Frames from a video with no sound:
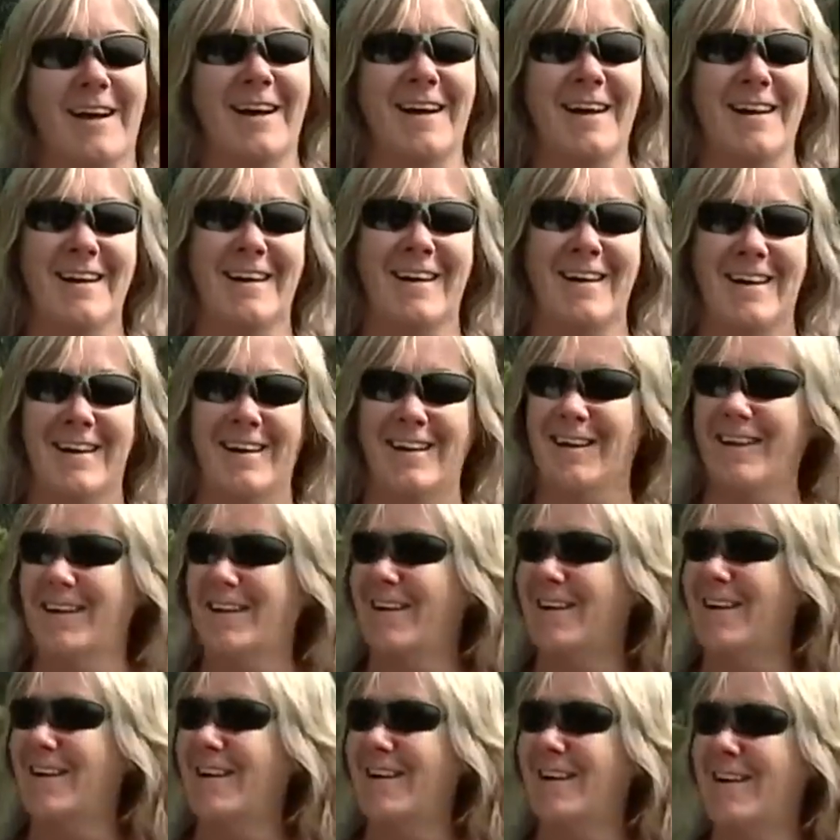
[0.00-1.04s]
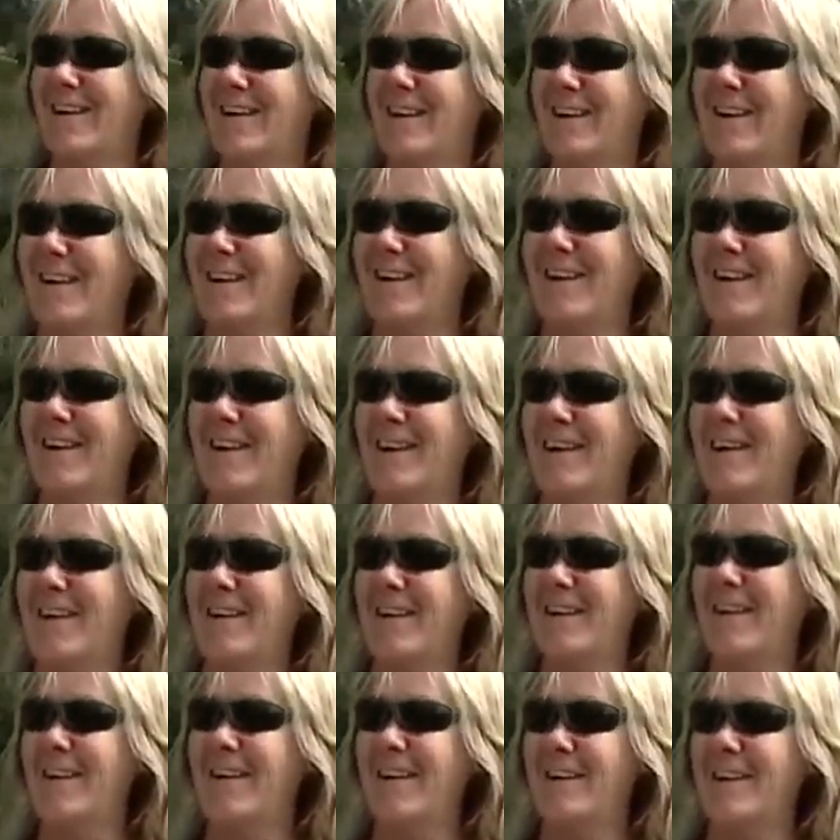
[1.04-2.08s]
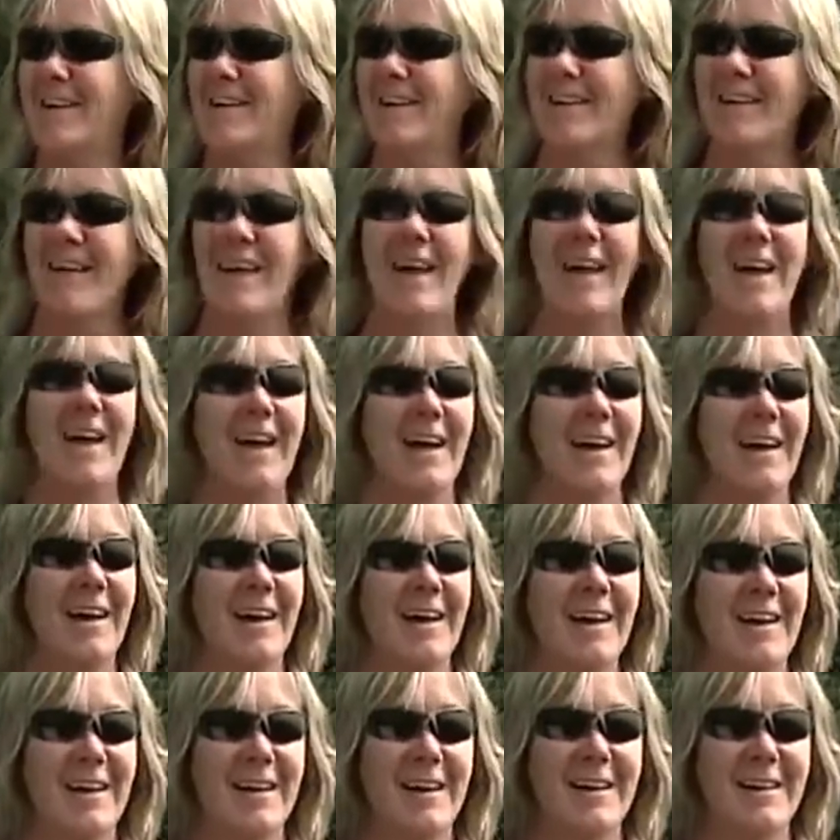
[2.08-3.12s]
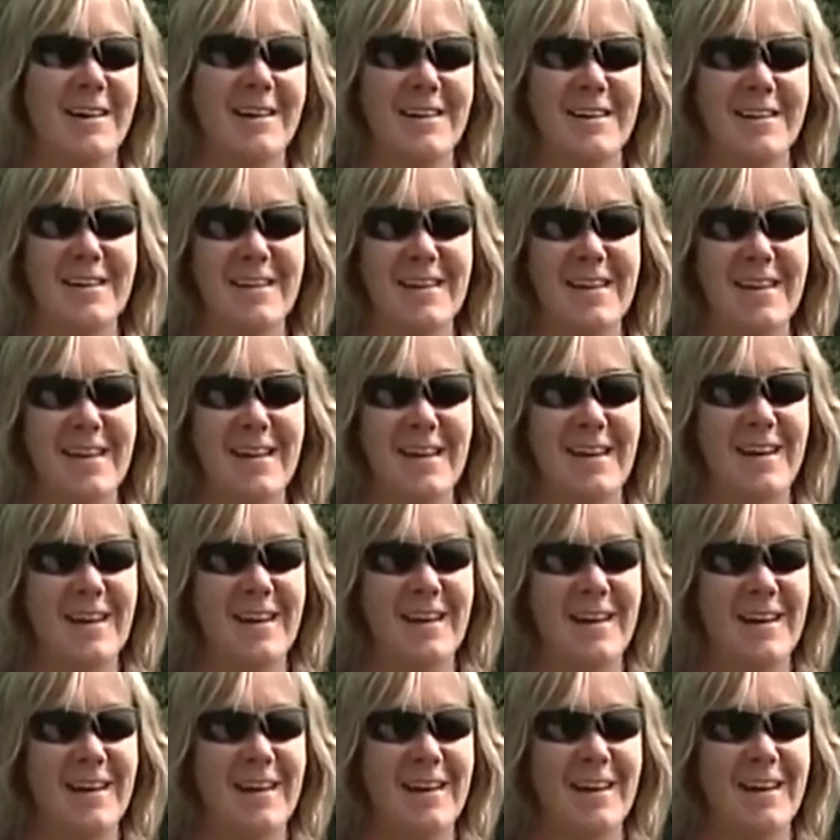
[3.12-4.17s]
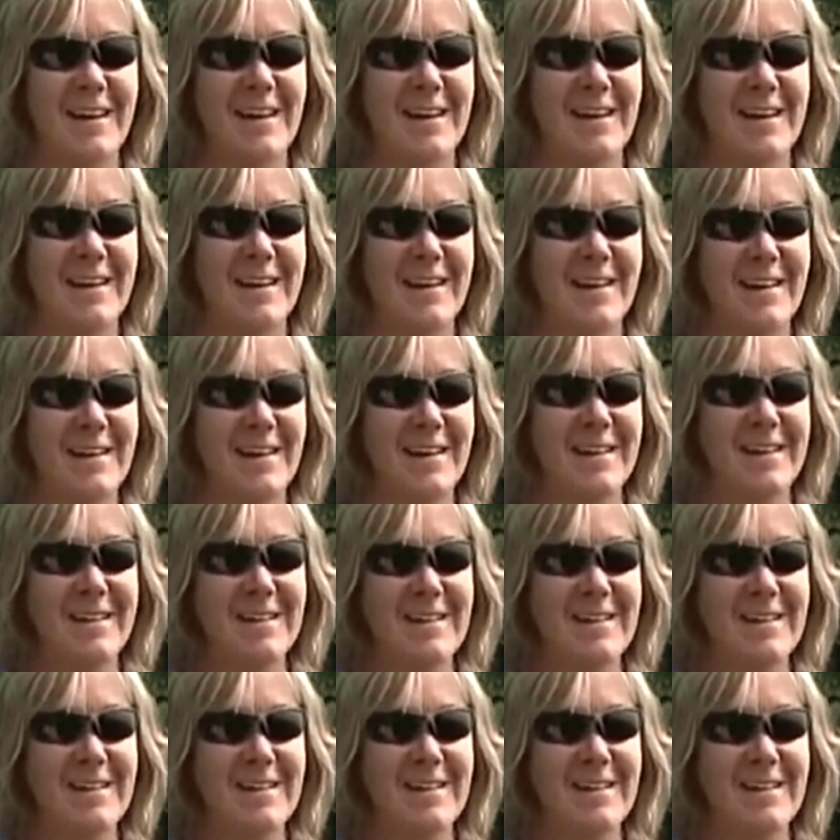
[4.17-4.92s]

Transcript: (not speaking)